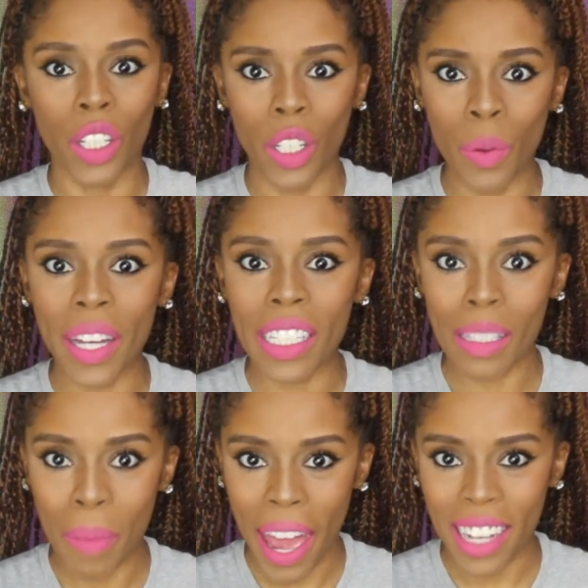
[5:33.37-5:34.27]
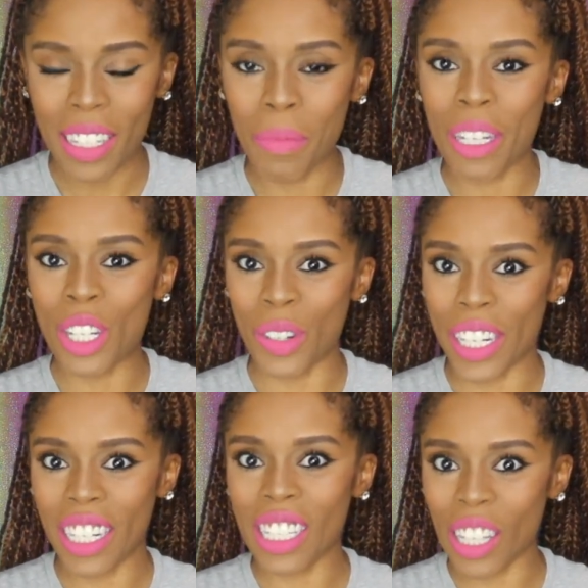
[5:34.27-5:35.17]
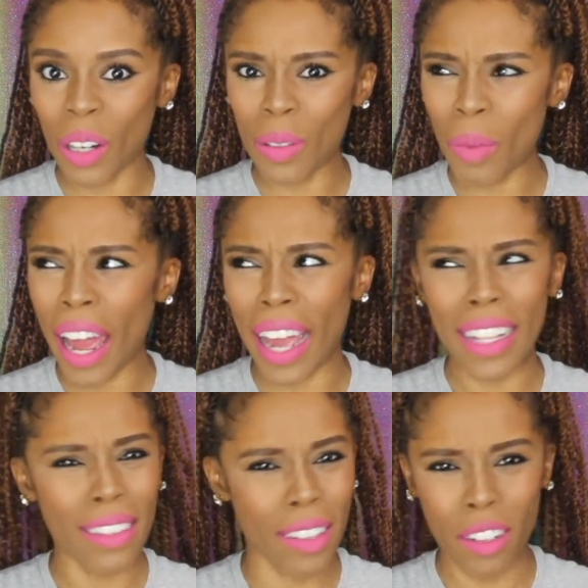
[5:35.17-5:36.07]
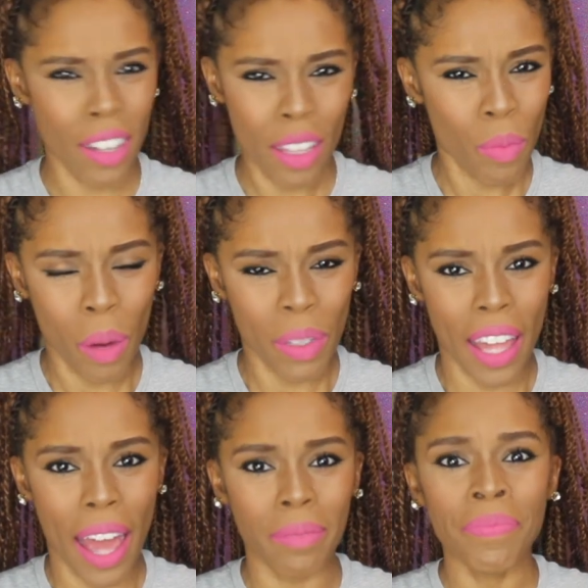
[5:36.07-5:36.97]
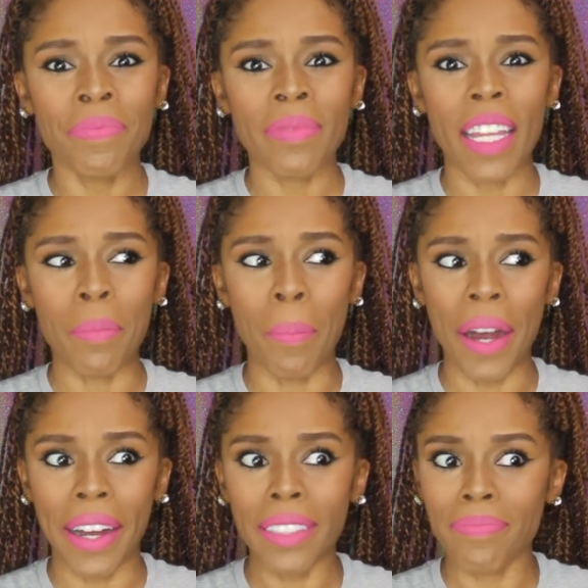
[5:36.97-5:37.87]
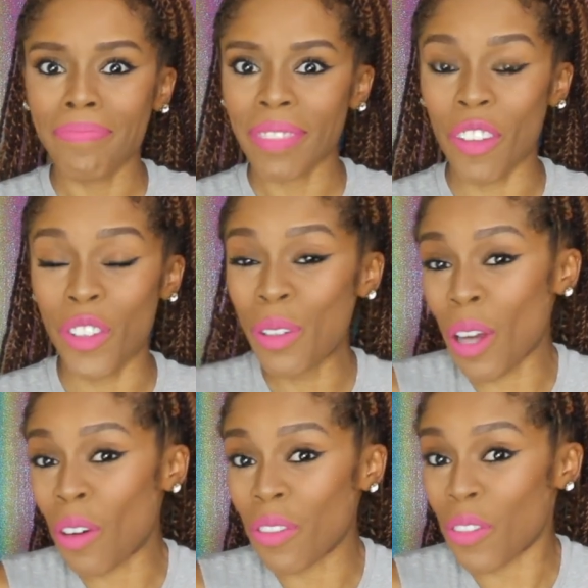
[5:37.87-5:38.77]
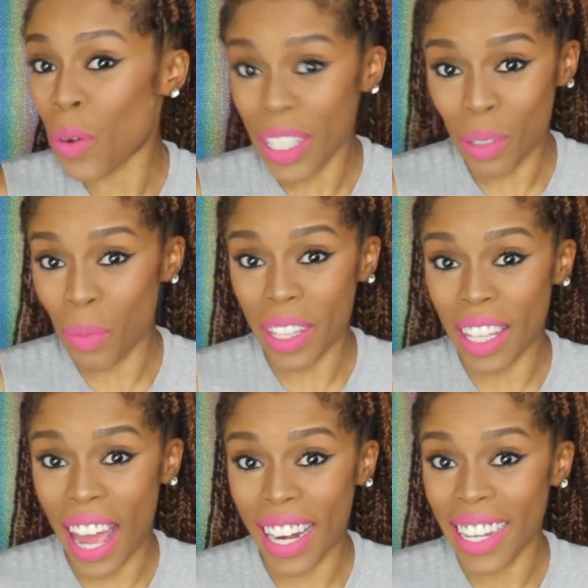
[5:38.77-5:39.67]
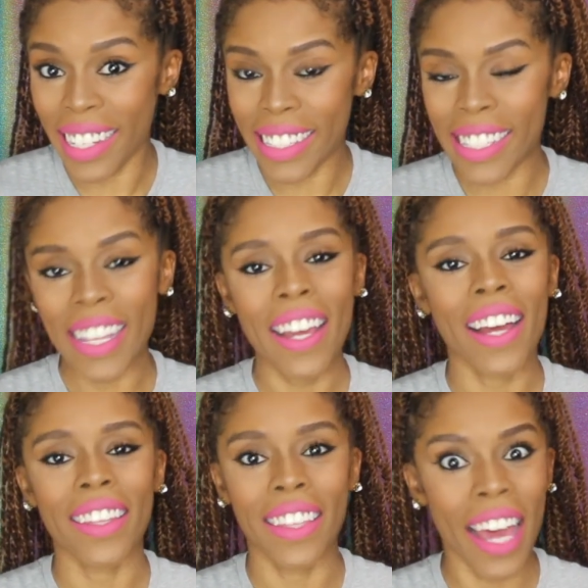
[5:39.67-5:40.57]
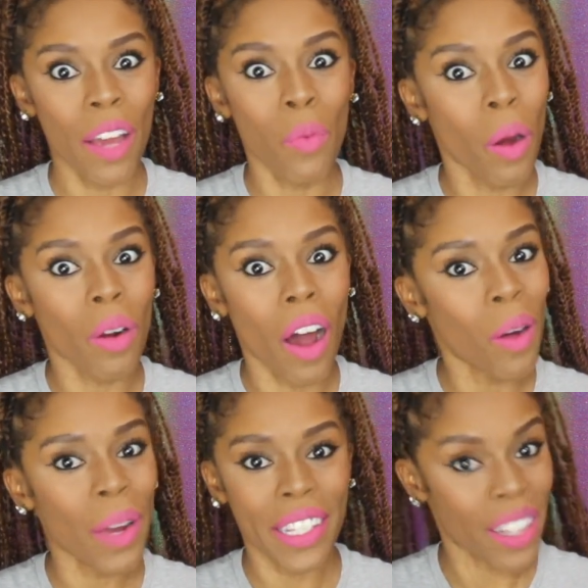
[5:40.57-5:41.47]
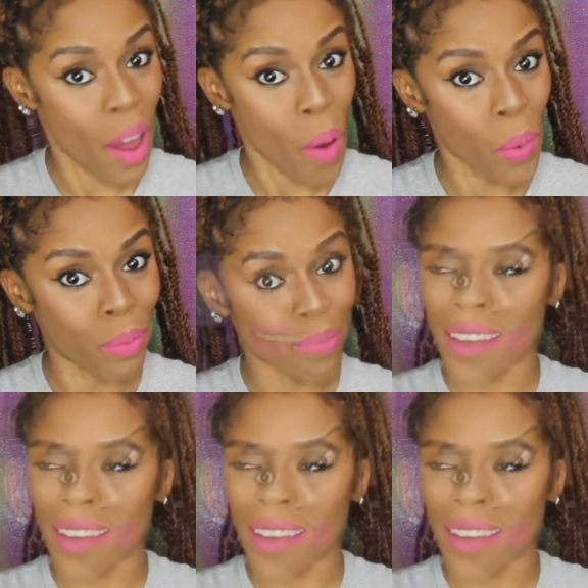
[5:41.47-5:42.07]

you expect to be treated a certain way. There's nothing wrong with that. But if you don't voice what that is, they won't always know.